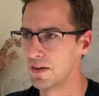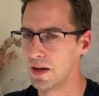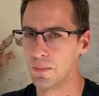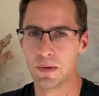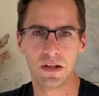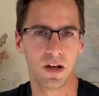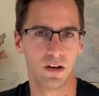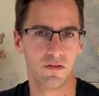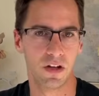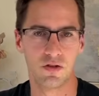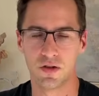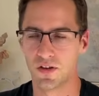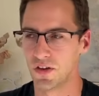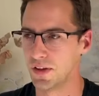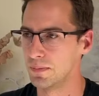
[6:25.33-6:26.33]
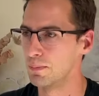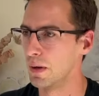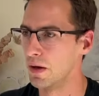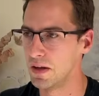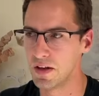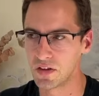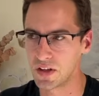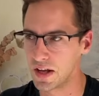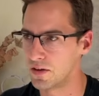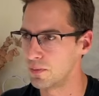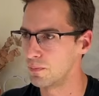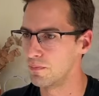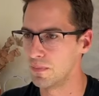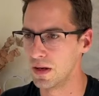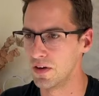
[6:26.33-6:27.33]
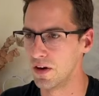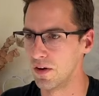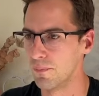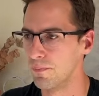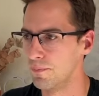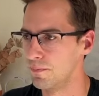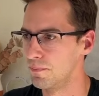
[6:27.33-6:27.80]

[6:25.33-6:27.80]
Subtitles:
That'd be kind of interesting, but in this case, it didn't.